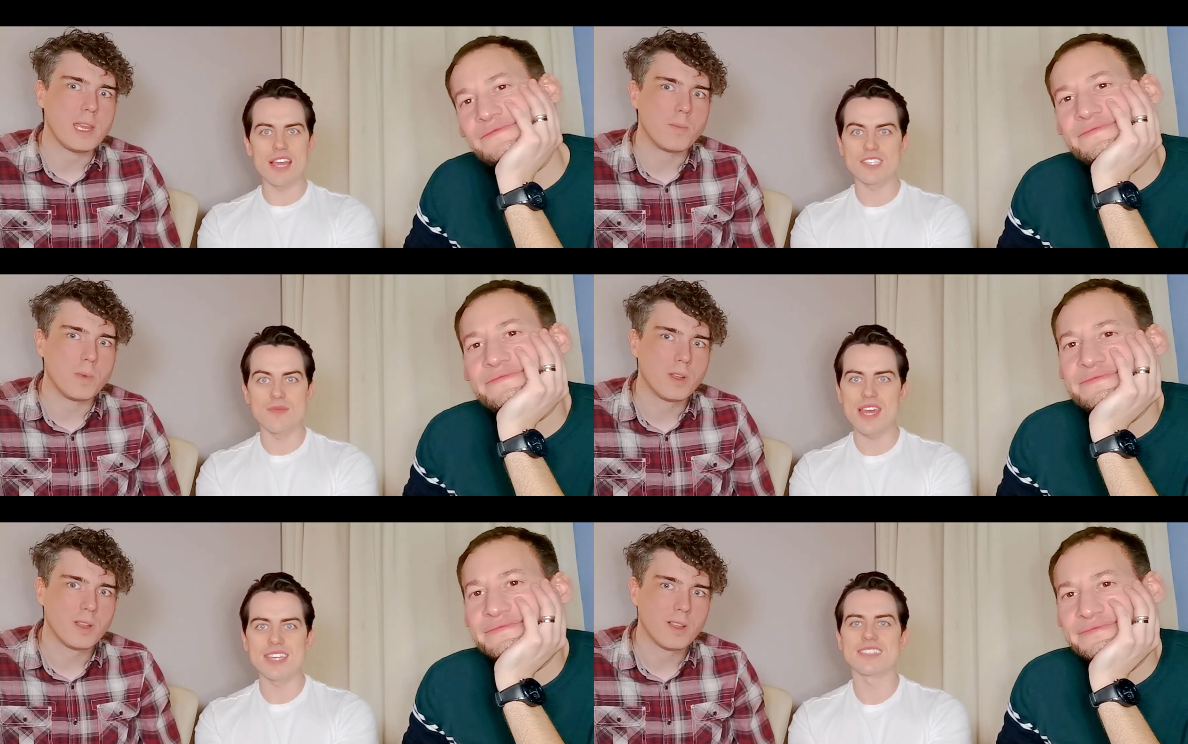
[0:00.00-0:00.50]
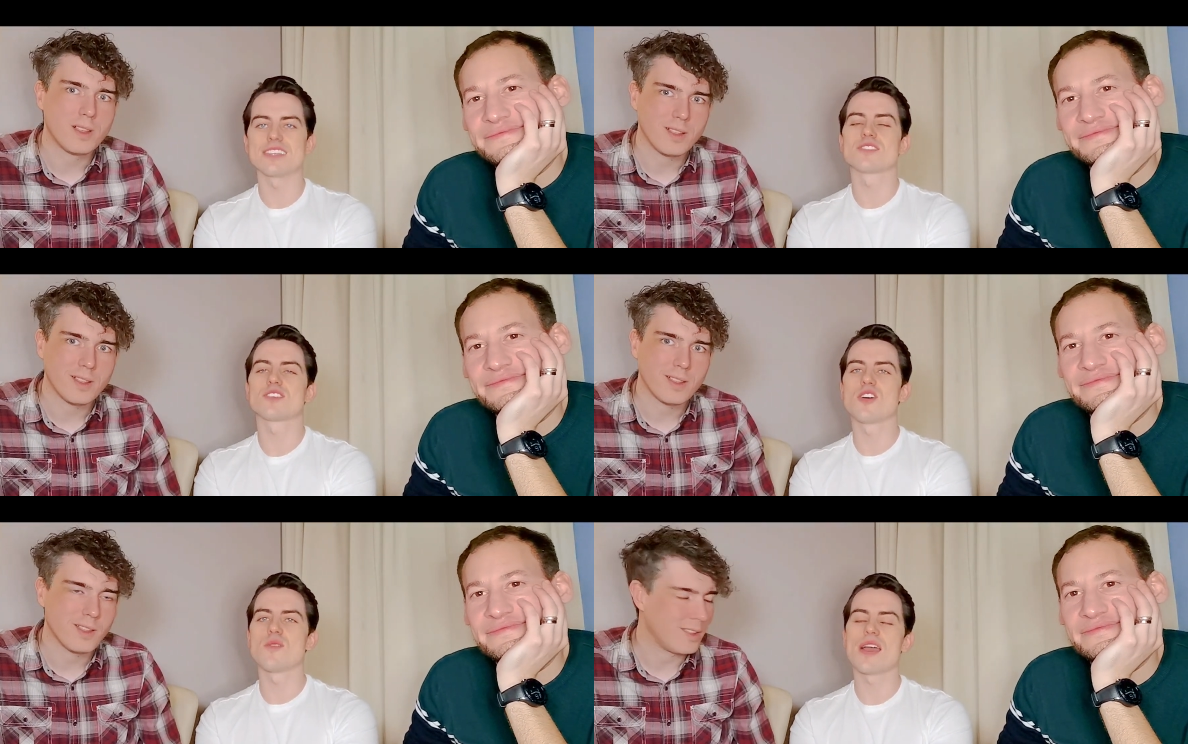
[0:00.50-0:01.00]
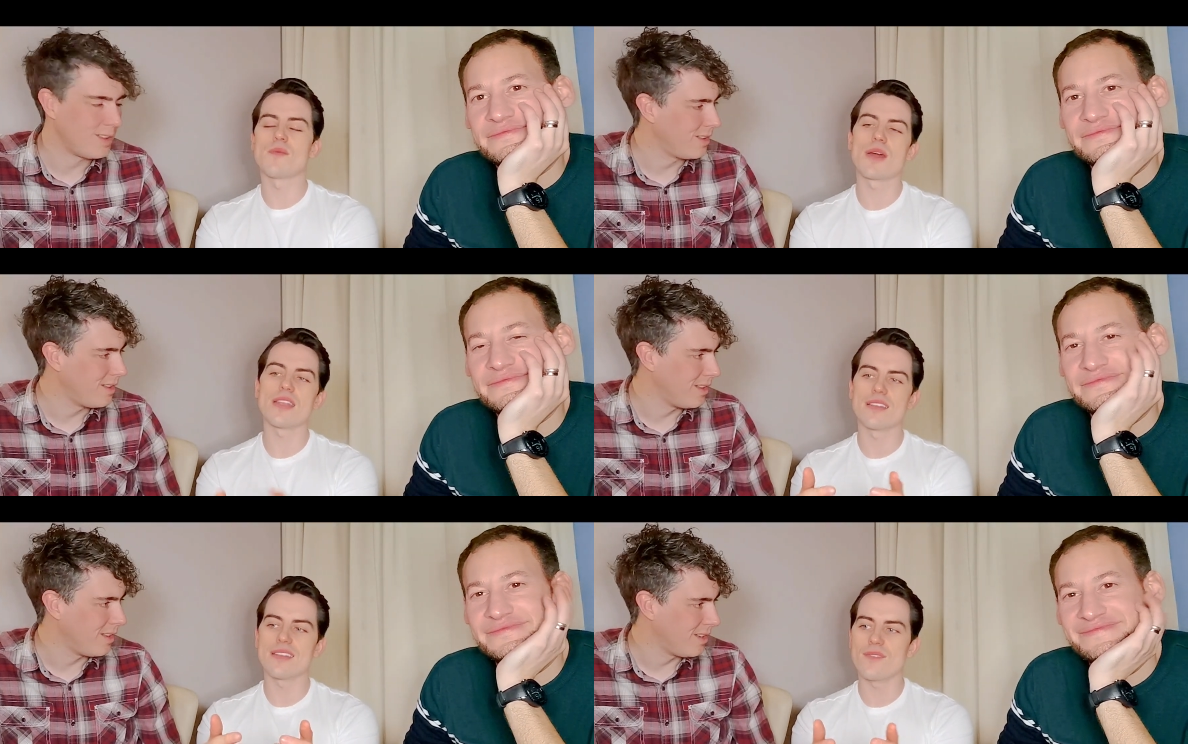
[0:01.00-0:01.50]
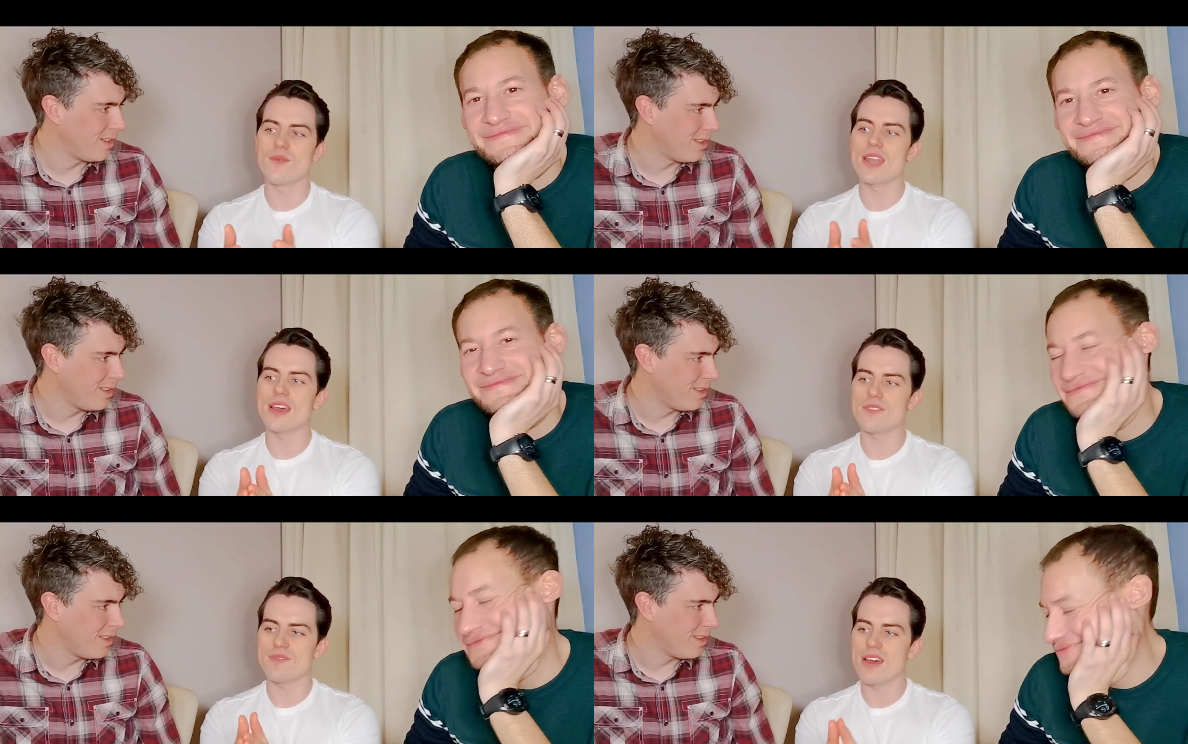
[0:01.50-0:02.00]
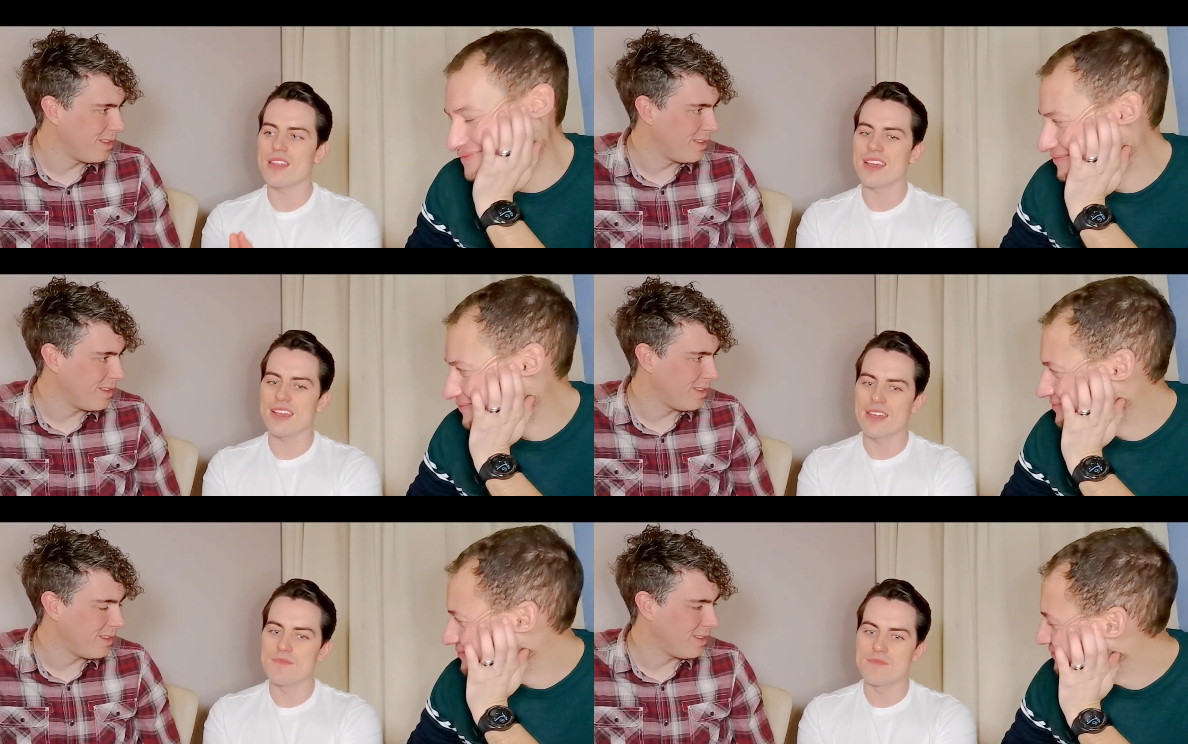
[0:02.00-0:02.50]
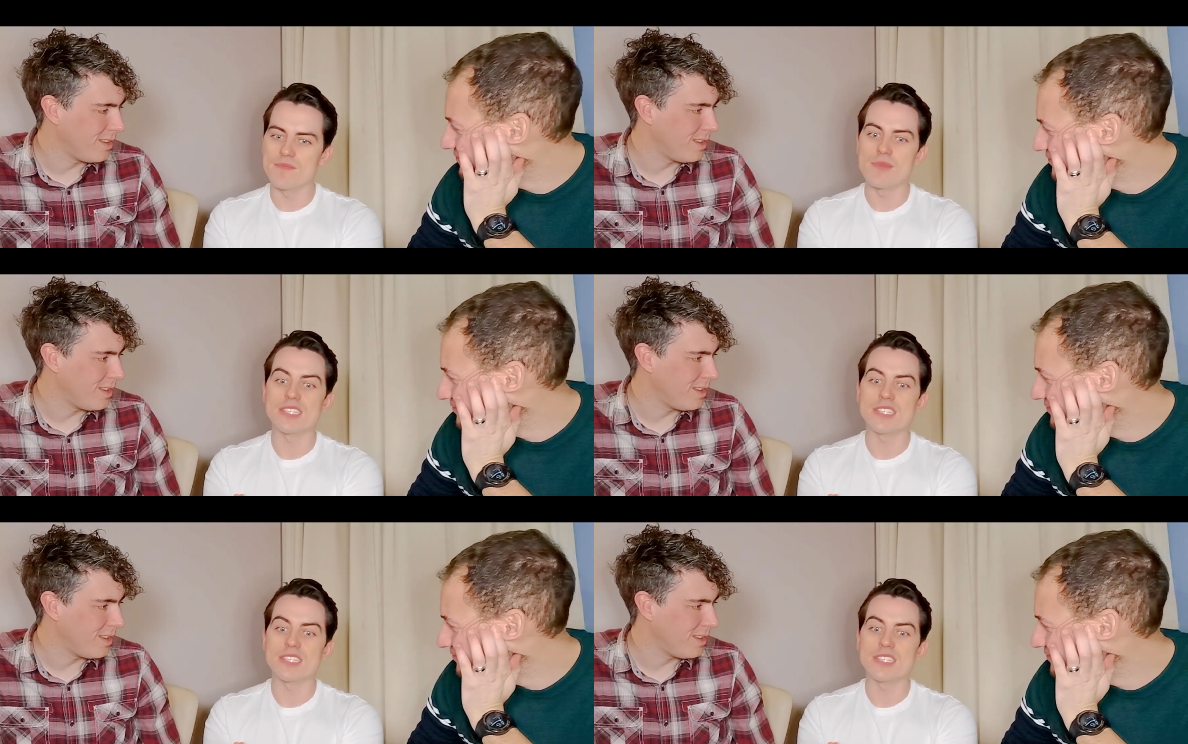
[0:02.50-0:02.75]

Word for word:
Speaker 1: It's, it's amazing. So when when I felt like I